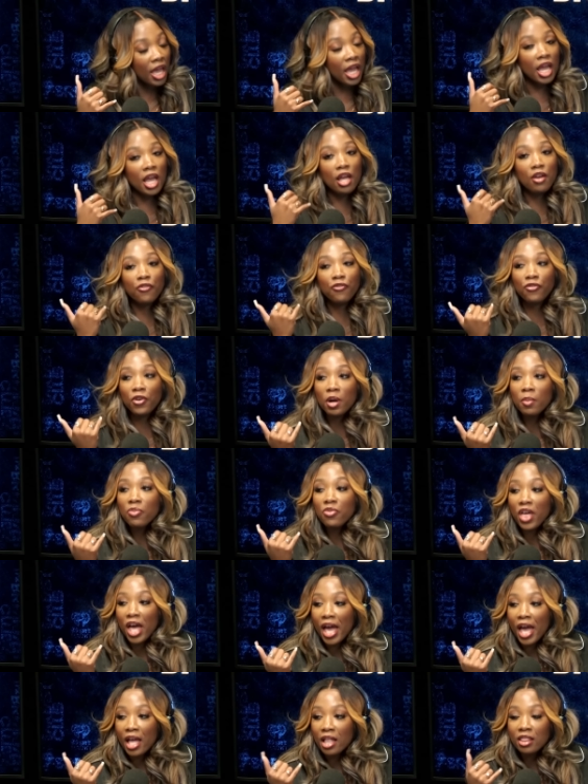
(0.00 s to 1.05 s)
And from
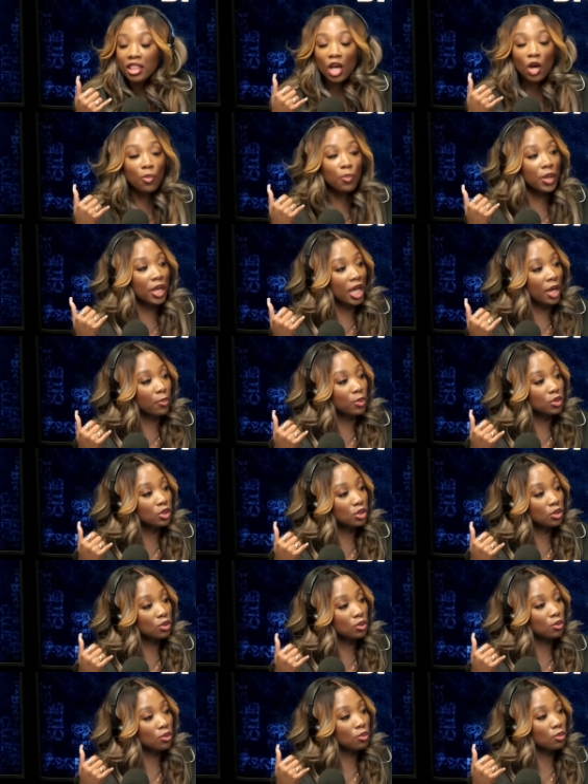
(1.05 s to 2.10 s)
that, they'll be able
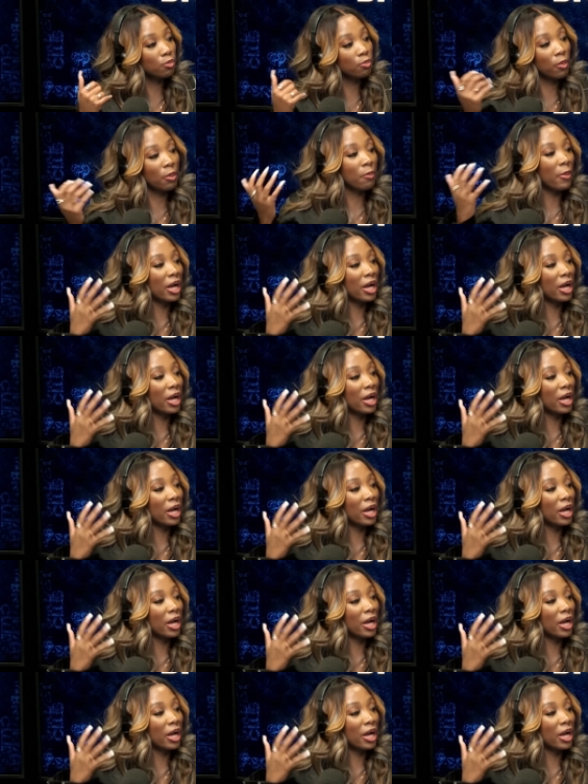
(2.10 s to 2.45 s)
to,